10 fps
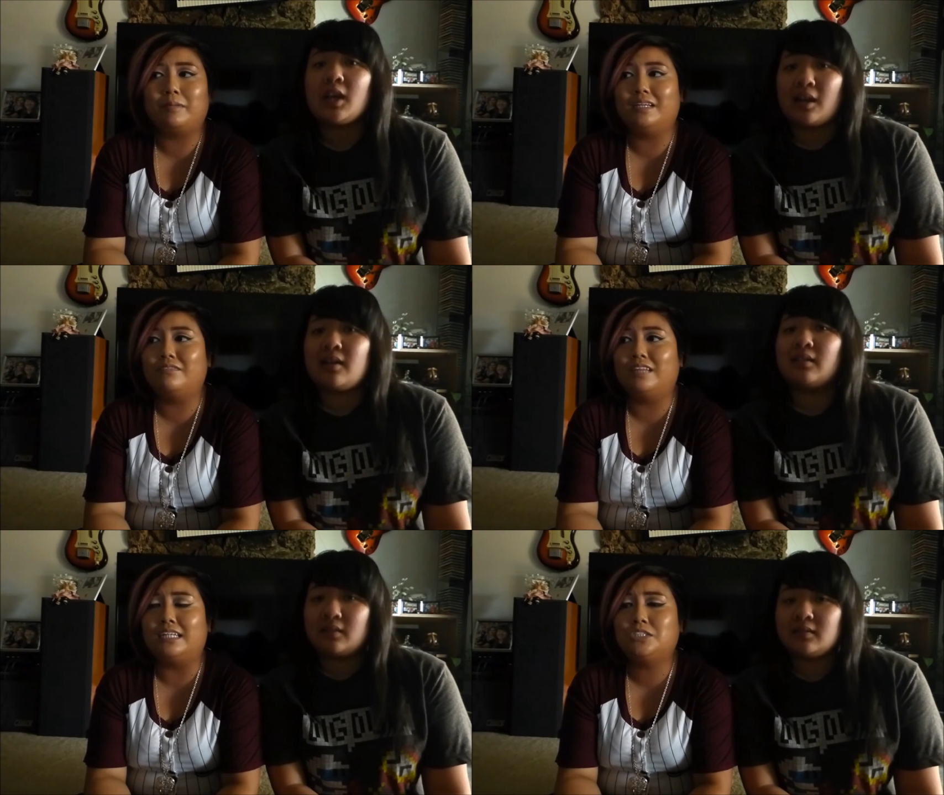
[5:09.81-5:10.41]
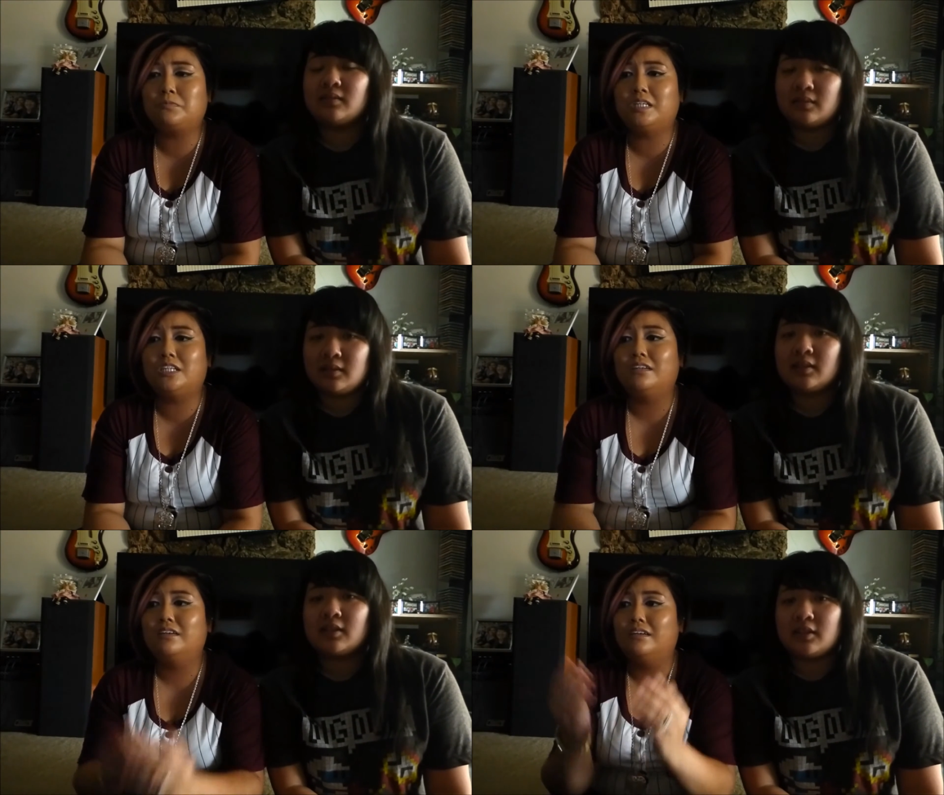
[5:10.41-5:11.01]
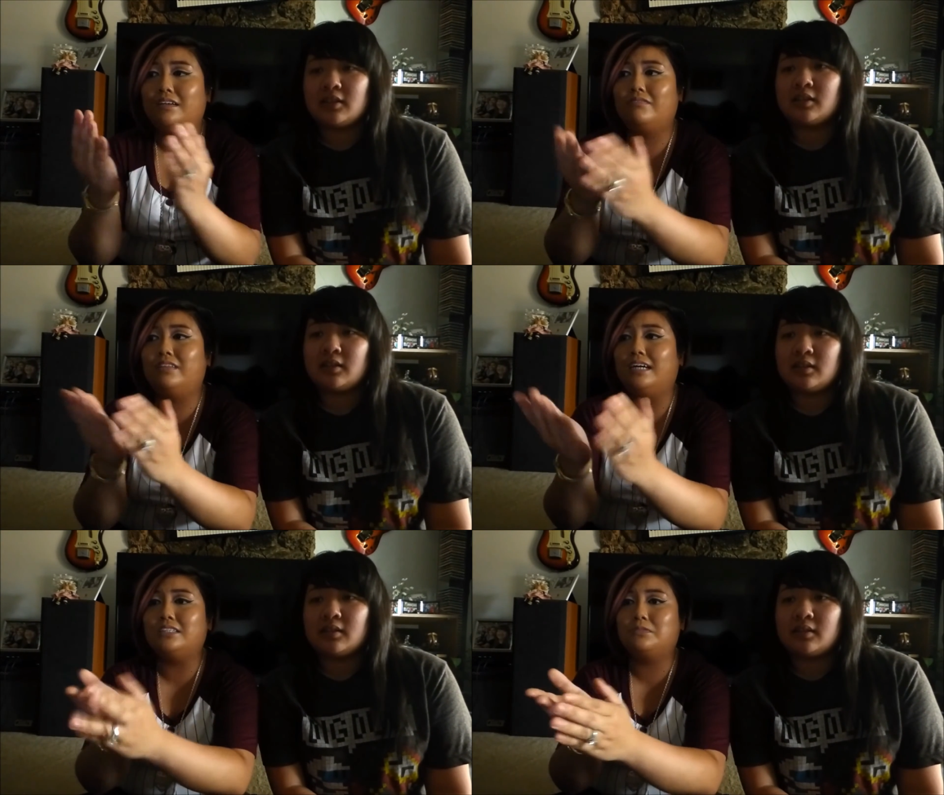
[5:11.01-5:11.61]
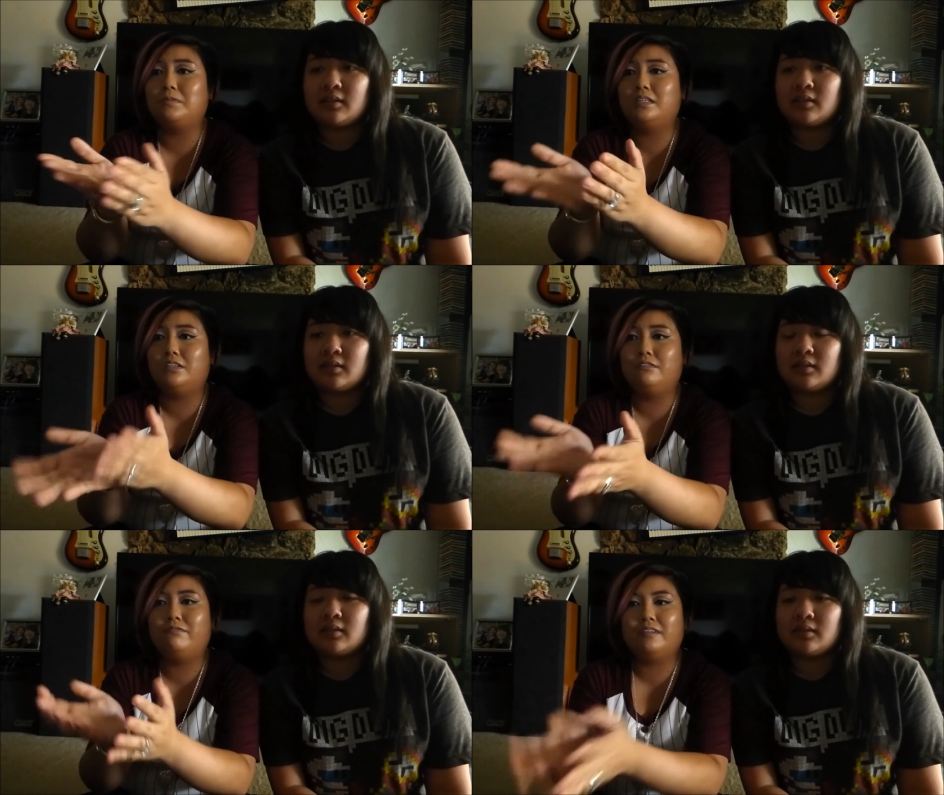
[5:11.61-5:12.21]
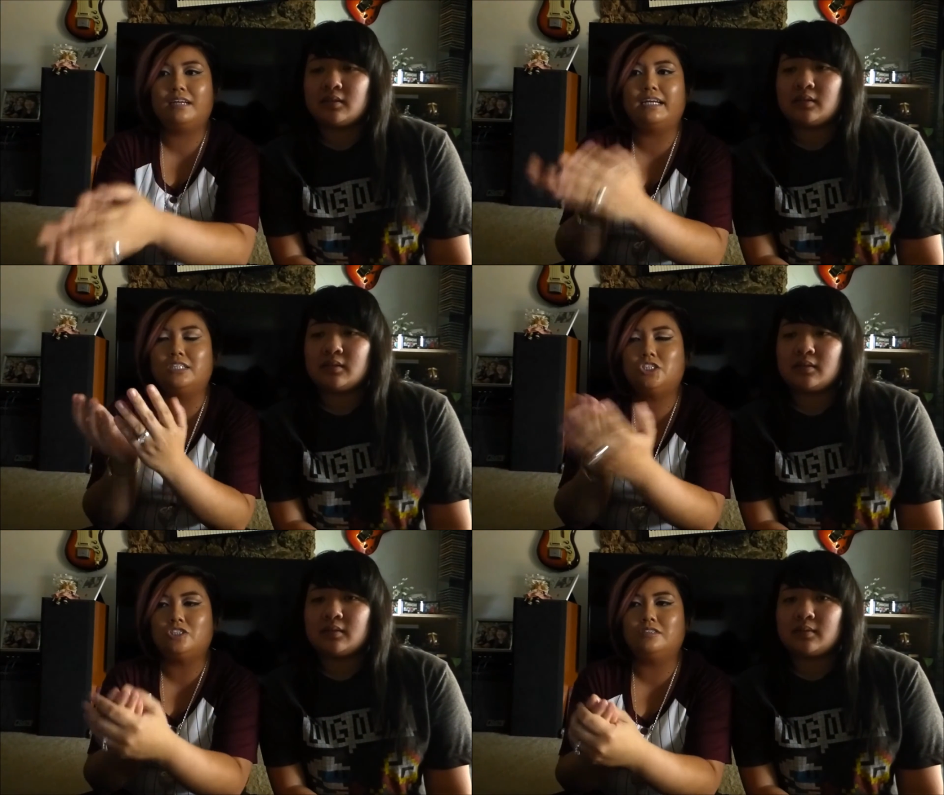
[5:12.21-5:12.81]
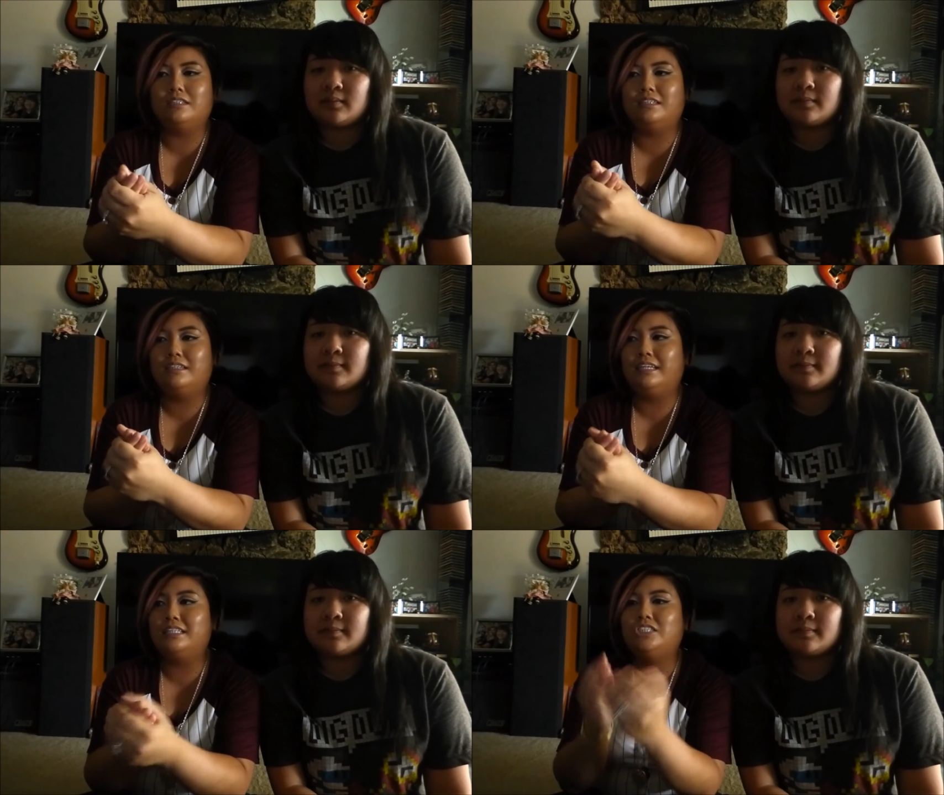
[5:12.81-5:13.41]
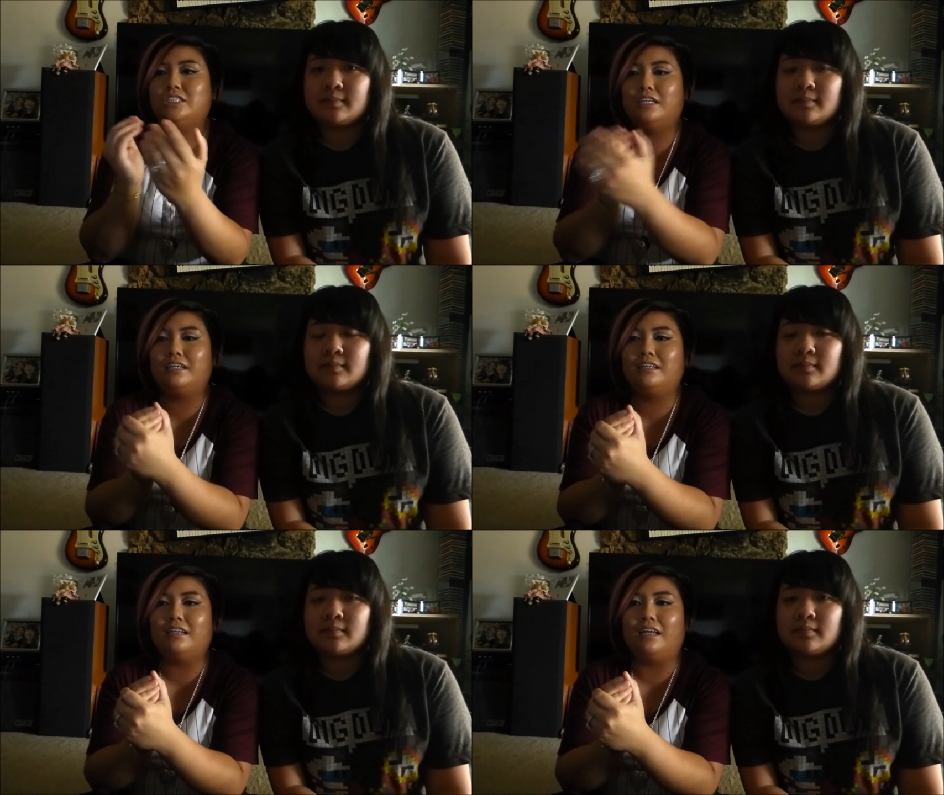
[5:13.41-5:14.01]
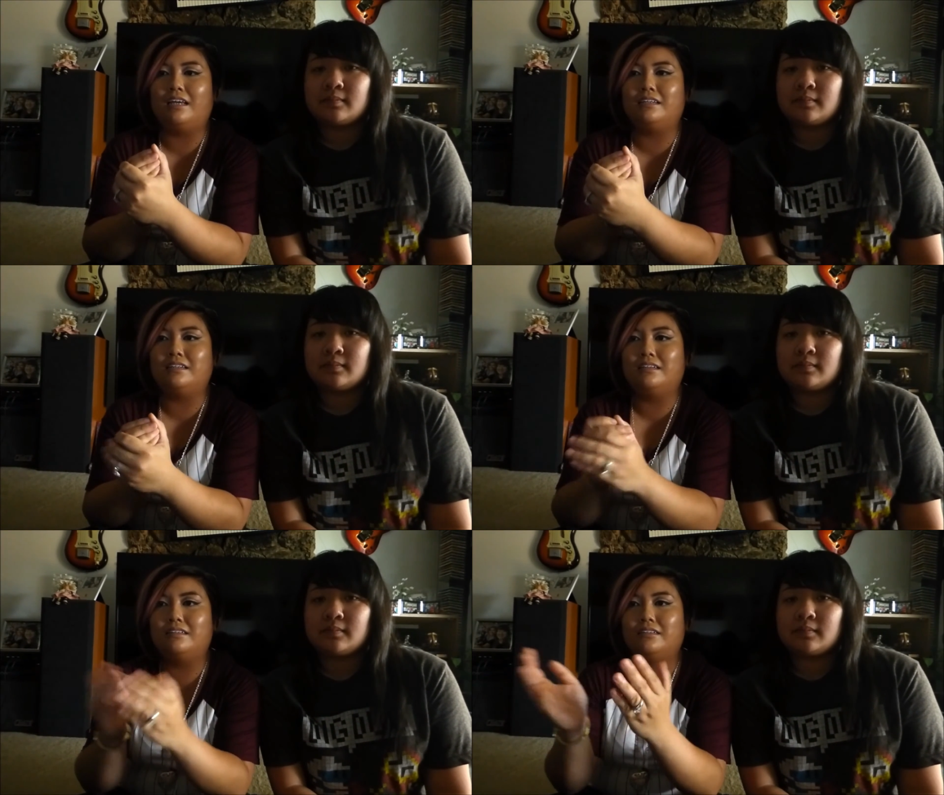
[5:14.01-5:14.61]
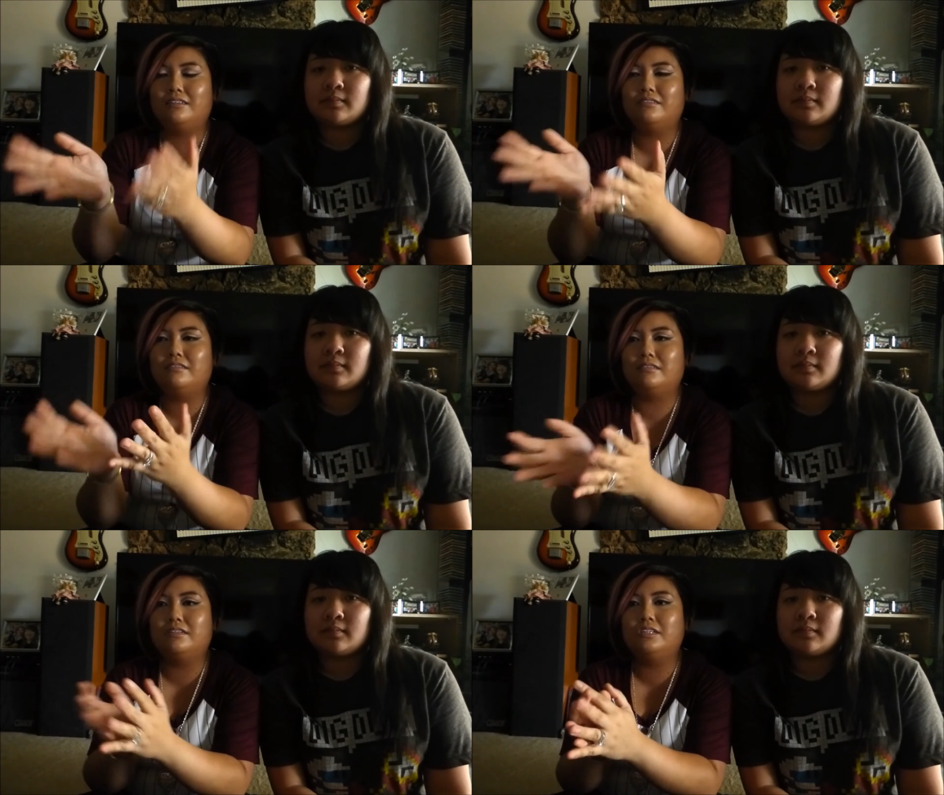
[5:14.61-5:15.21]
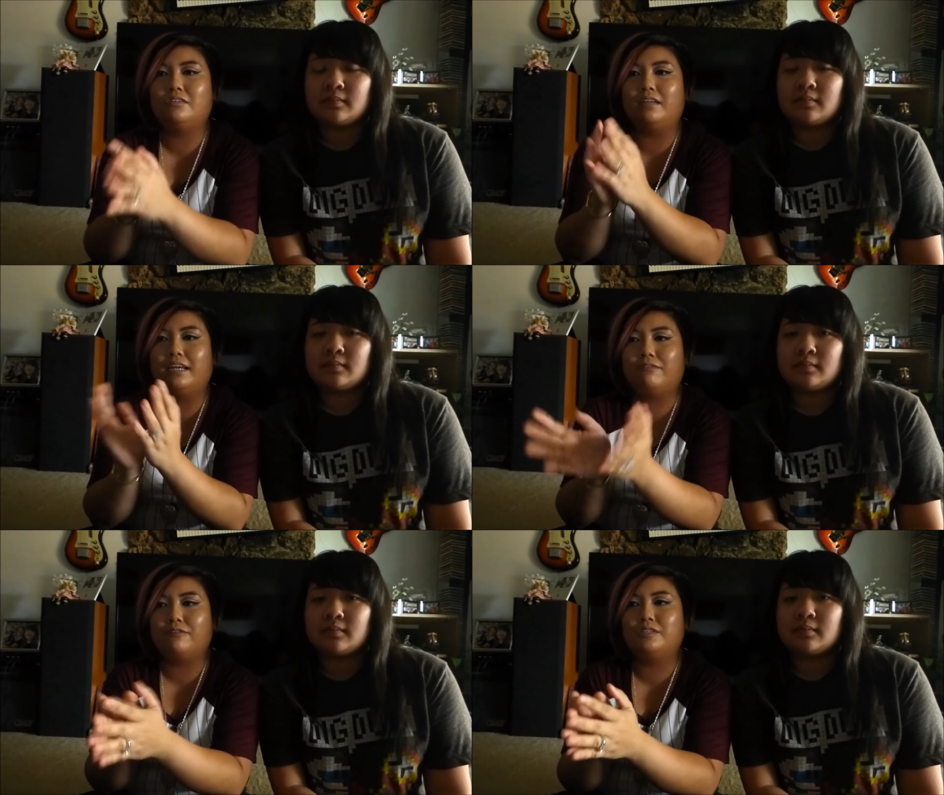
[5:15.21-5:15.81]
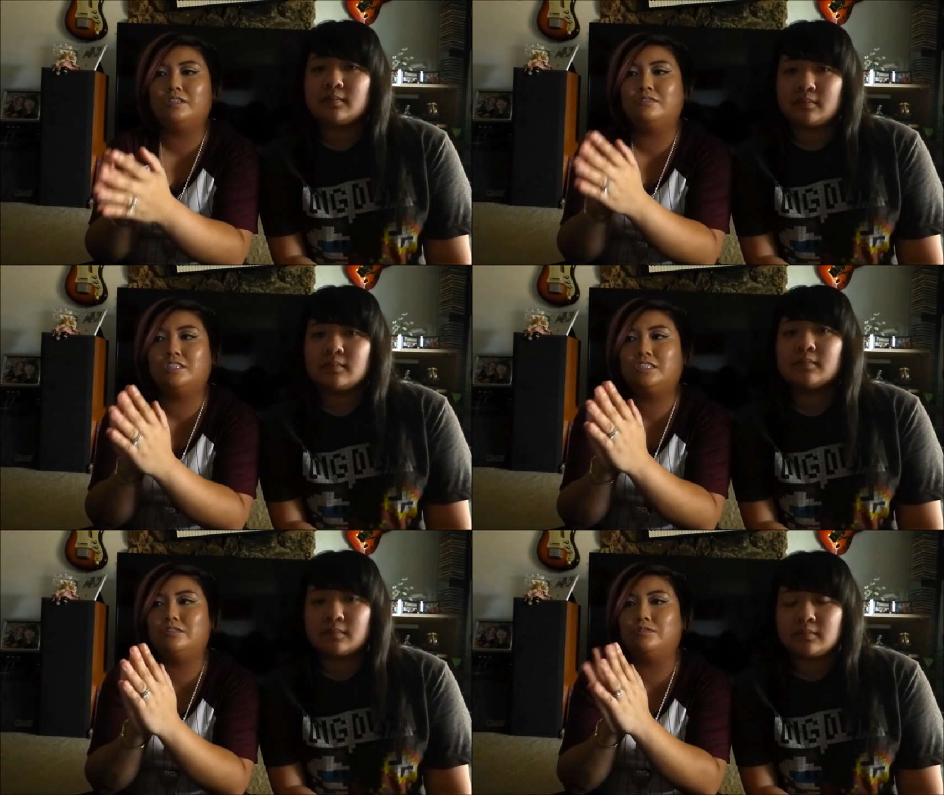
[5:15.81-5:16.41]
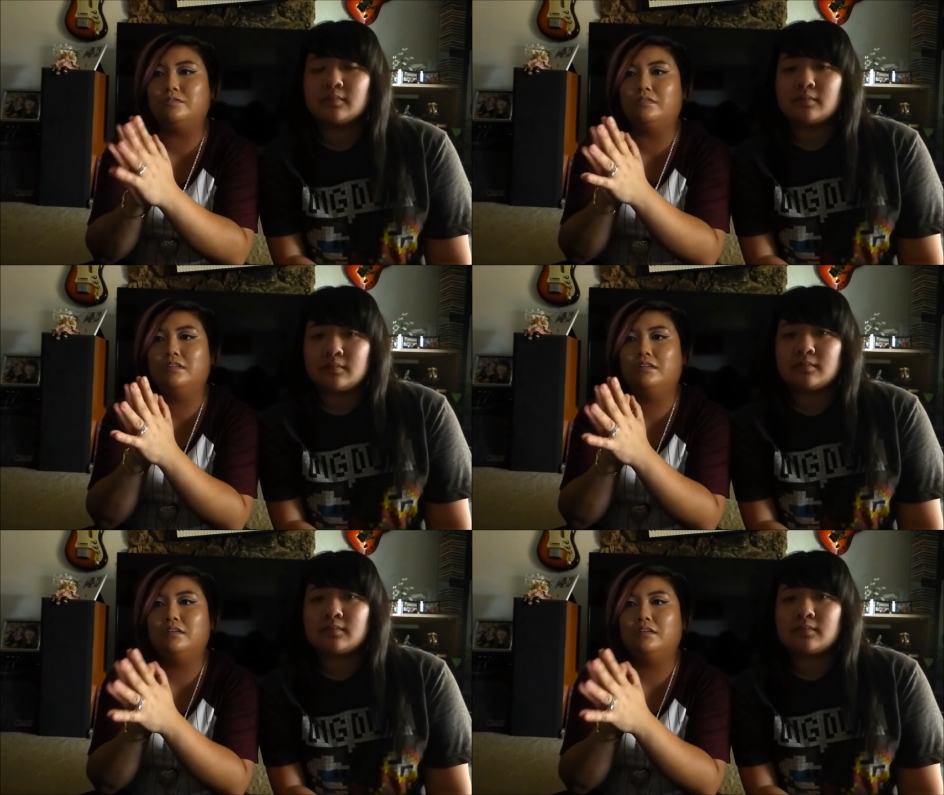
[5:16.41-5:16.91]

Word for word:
Speaker 1: I yeah. mean, if that's what if that's what you feel like is your niche and and you know like for you to